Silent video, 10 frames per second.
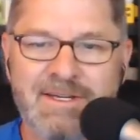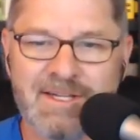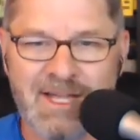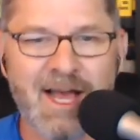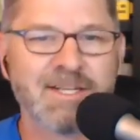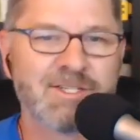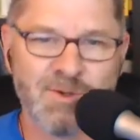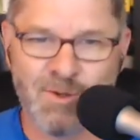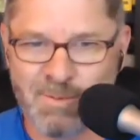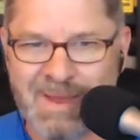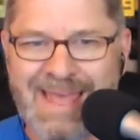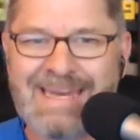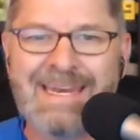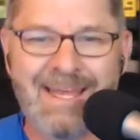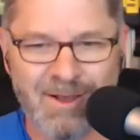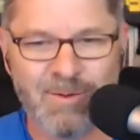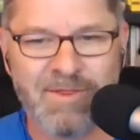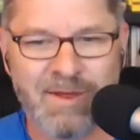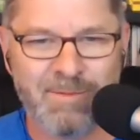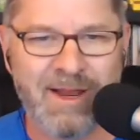lawsuit pending with
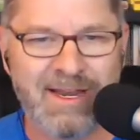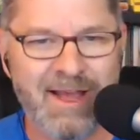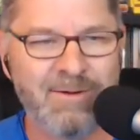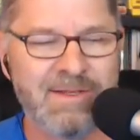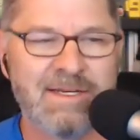them right now.